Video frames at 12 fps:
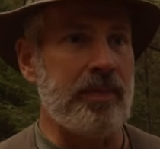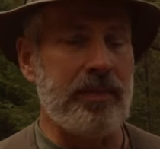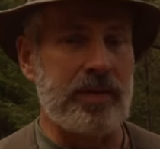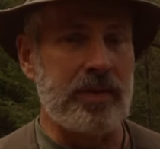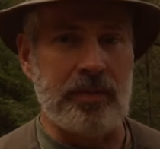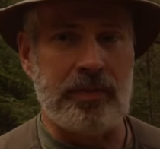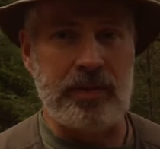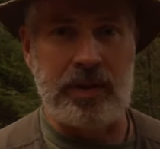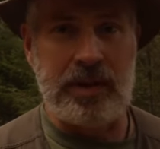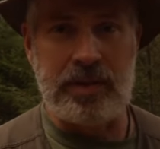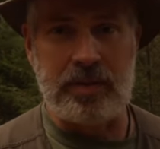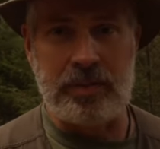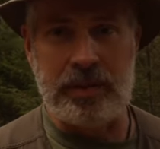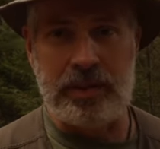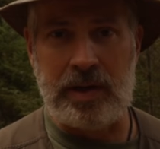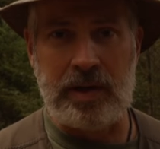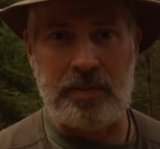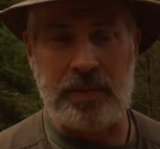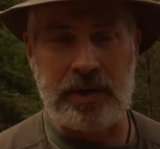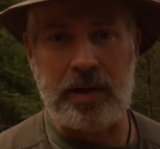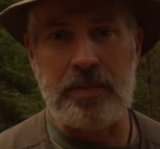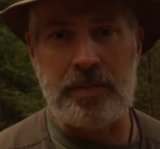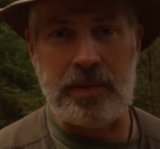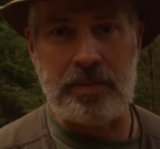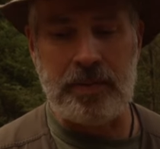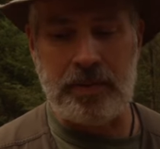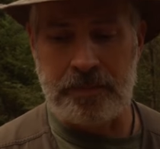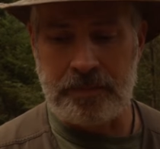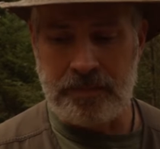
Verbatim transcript: some philanthropy, helping out people,